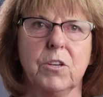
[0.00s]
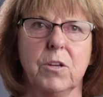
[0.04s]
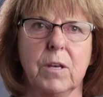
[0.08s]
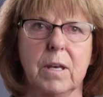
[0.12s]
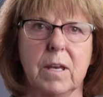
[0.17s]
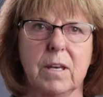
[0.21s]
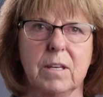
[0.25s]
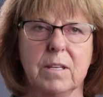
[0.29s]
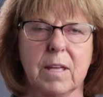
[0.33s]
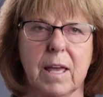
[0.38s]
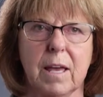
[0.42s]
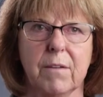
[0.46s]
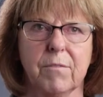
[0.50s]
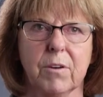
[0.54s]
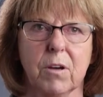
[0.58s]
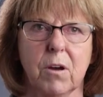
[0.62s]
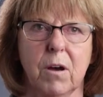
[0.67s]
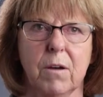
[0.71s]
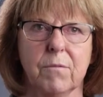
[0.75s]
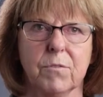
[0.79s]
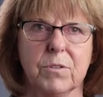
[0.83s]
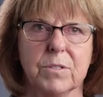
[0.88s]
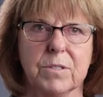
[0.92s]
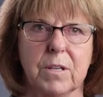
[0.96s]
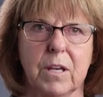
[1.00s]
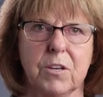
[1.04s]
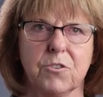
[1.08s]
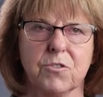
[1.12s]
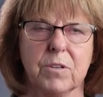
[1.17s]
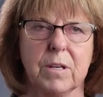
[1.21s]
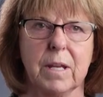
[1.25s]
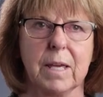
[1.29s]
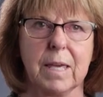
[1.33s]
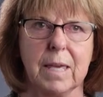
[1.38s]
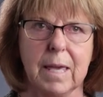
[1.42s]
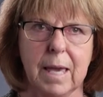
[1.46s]
You need to have a
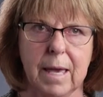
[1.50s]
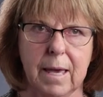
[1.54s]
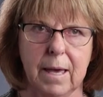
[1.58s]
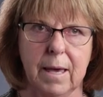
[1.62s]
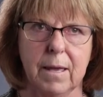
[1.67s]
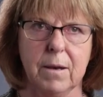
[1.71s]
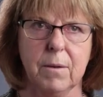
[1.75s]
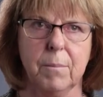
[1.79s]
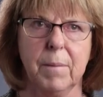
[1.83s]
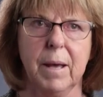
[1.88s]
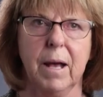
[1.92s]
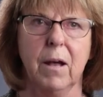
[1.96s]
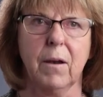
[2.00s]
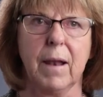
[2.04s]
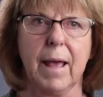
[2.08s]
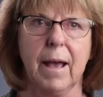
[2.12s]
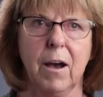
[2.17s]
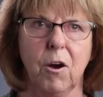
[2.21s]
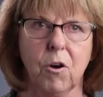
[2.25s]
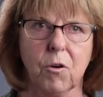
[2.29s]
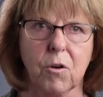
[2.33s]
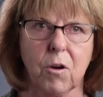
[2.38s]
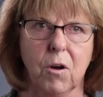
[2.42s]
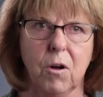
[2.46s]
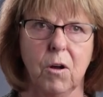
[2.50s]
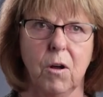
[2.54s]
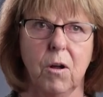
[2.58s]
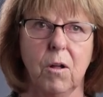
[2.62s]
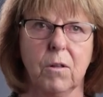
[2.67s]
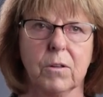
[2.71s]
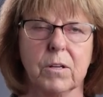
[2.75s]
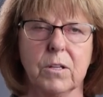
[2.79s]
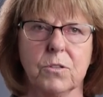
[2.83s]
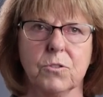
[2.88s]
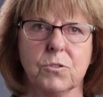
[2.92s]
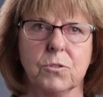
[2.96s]
conversation again about
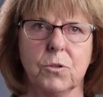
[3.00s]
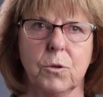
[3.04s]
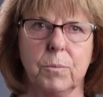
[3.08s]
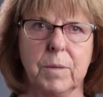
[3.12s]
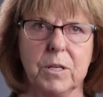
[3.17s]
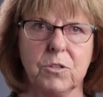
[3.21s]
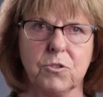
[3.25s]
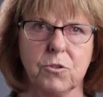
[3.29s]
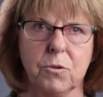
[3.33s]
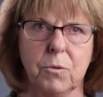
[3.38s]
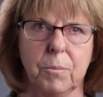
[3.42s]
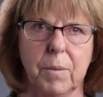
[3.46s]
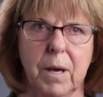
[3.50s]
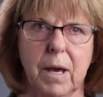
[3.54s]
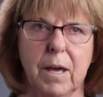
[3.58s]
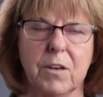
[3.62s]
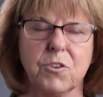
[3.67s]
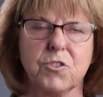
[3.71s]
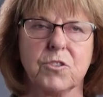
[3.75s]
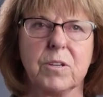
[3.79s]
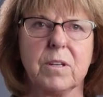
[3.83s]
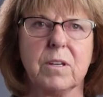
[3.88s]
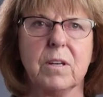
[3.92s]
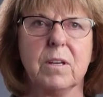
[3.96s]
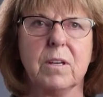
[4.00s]
alcohol, consuming too much,